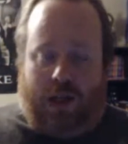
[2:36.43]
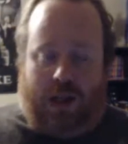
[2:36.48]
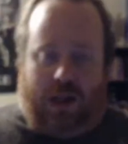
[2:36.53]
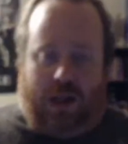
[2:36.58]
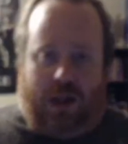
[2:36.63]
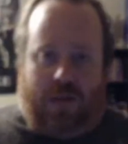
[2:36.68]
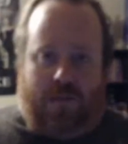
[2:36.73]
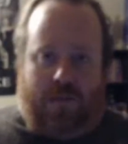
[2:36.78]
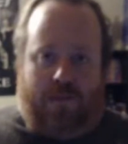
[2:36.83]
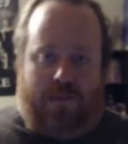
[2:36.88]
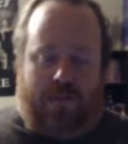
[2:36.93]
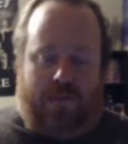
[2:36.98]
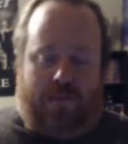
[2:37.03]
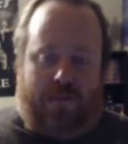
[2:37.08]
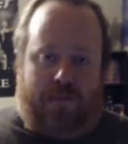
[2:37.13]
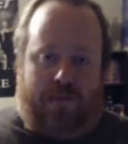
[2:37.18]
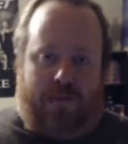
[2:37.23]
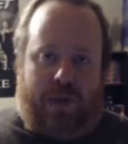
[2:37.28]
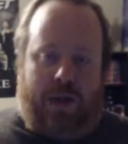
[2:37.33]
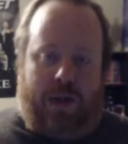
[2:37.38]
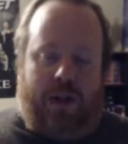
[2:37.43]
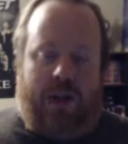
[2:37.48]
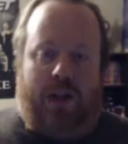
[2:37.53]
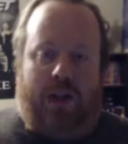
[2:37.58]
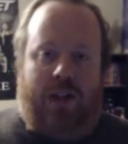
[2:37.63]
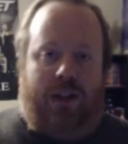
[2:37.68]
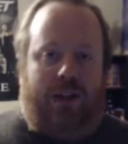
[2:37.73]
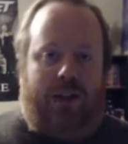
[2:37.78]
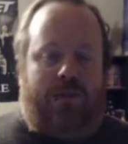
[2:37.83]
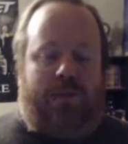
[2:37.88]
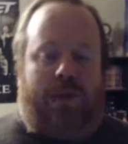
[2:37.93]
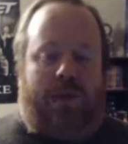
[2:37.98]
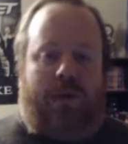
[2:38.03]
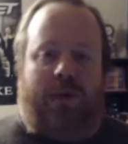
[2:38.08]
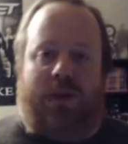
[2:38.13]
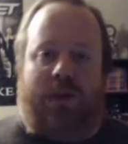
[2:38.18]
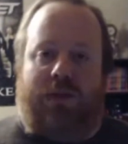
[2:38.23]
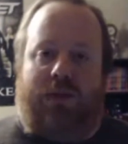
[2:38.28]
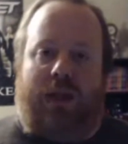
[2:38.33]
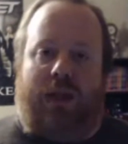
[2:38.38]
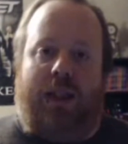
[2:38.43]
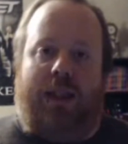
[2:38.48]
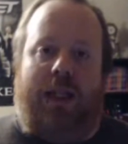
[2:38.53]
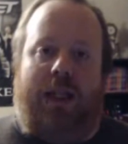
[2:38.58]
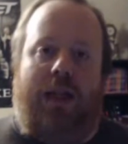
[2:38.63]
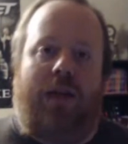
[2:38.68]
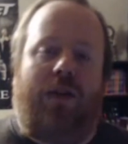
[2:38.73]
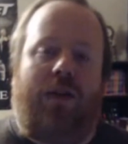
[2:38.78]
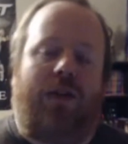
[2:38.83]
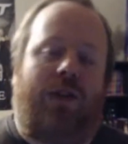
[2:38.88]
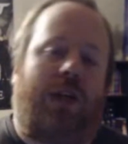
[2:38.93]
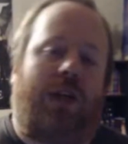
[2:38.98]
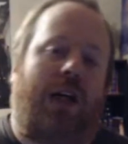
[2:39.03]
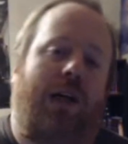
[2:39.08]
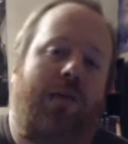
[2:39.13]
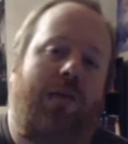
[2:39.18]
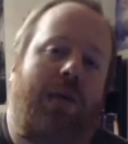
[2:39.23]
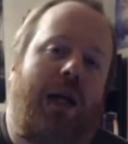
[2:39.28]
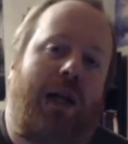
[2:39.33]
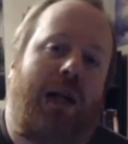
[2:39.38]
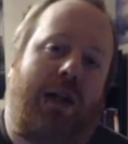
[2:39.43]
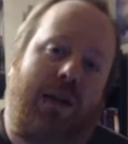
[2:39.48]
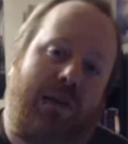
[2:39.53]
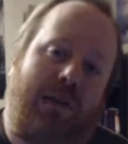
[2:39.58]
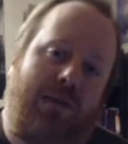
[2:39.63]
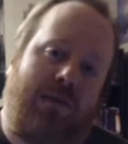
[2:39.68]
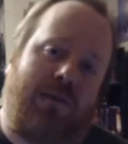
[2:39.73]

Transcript: The Brotherhood just pretty much raised hell and try to make